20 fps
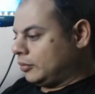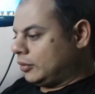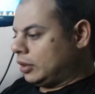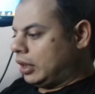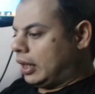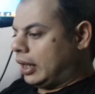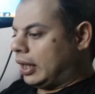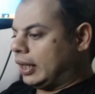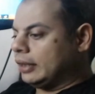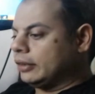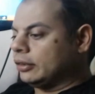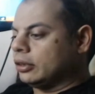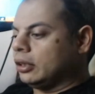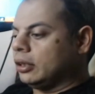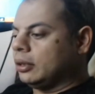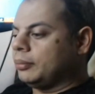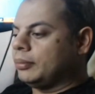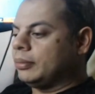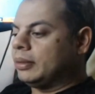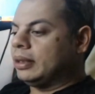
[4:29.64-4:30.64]
And
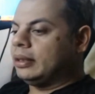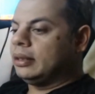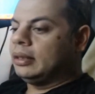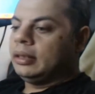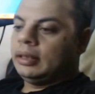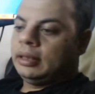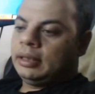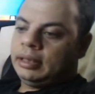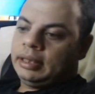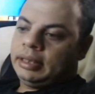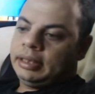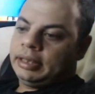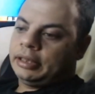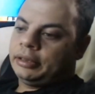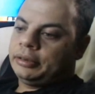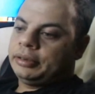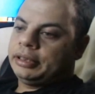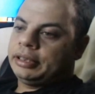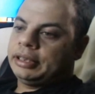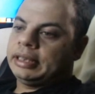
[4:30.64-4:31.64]

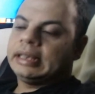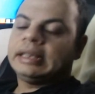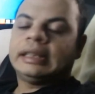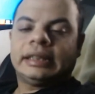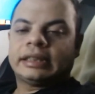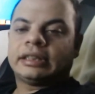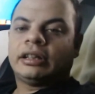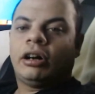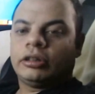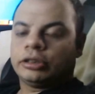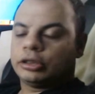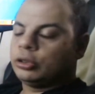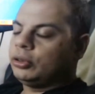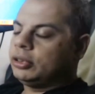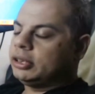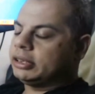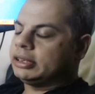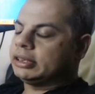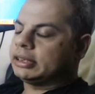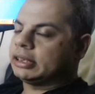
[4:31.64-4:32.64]
it's hard
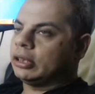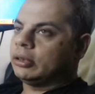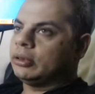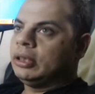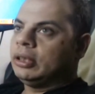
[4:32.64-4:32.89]
choices. So